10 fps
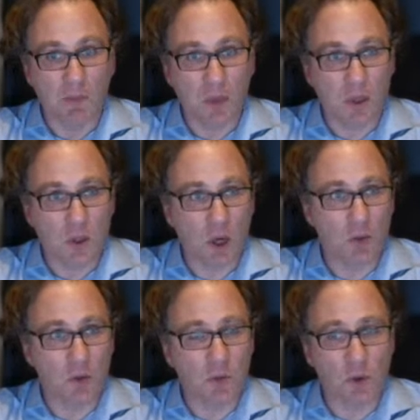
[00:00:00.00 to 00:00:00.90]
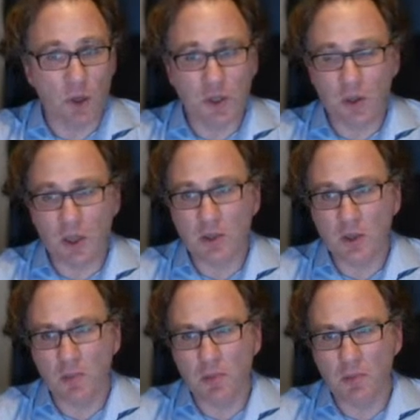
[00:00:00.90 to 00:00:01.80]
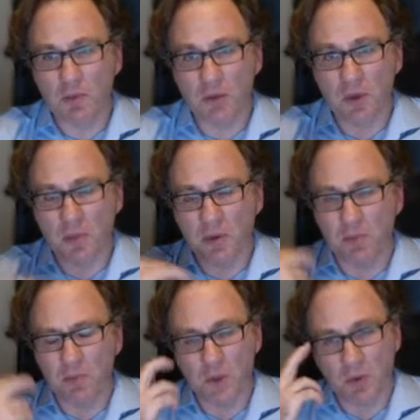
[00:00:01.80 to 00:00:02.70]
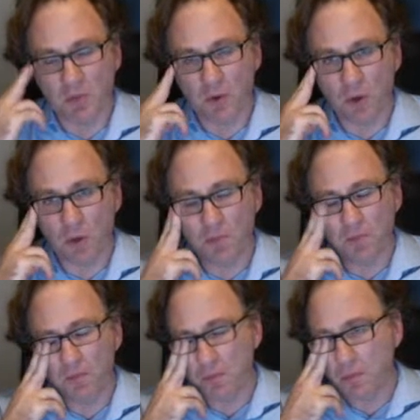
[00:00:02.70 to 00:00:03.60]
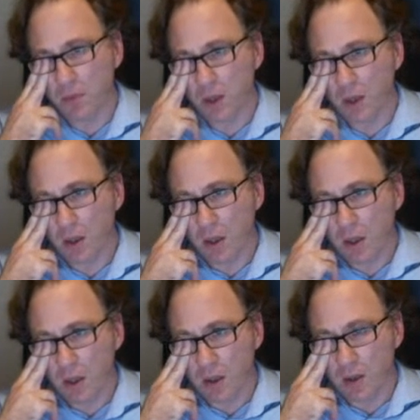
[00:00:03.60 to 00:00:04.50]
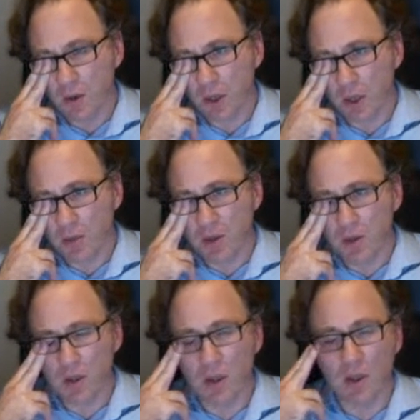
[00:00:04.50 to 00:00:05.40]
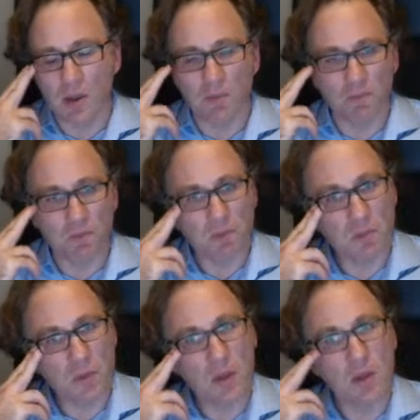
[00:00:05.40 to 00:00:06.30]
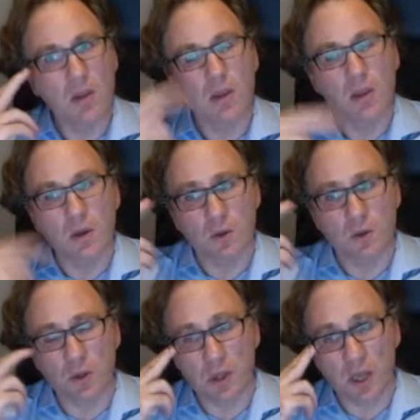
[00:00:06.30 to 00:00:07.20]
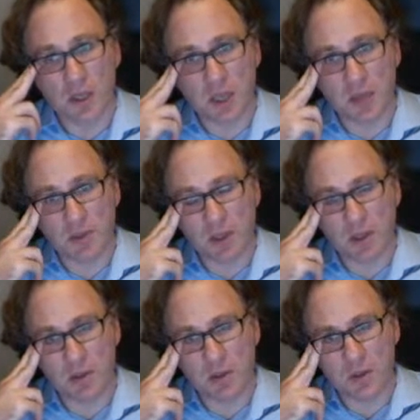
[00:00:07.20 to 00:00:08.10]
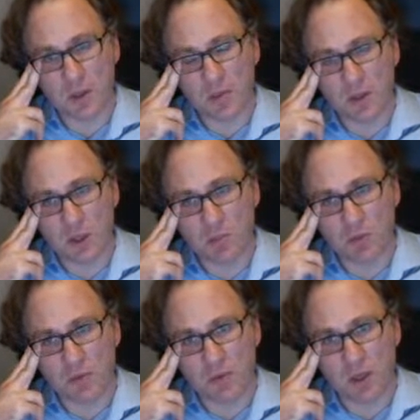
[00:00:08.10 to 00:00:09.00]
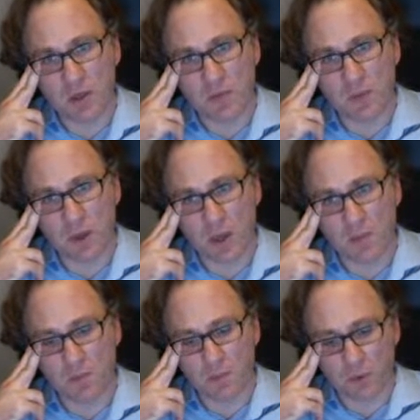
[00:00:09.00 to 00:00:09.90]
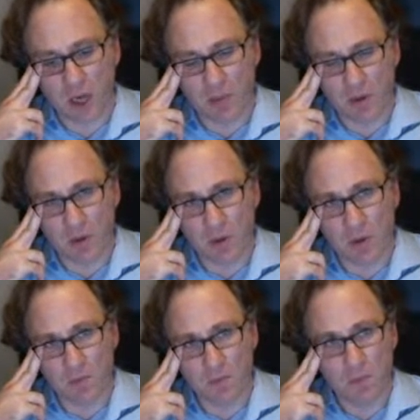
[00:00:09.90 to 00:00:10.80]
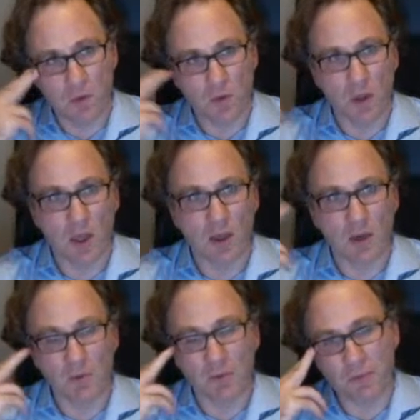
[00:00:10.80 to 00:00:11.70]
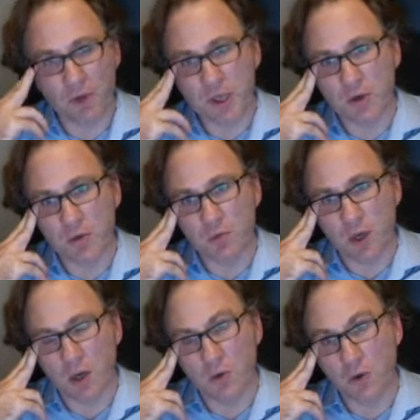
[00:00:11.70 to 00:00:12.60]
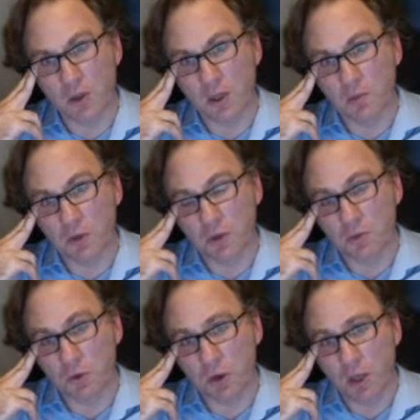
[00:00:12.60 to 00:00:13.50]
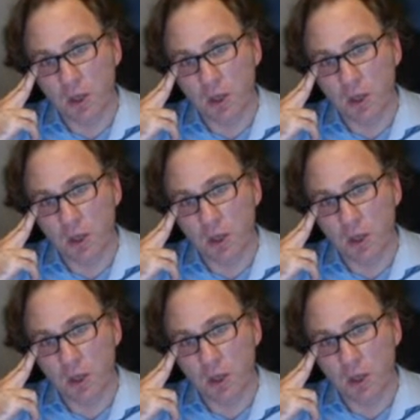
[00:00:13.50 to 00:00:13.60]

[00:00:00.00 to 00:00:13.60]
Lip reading: so how do they work? So let me briefly, before going a bit on to the next steps, so let me just briefly give a primer on, well, a refresher on how neural networks work.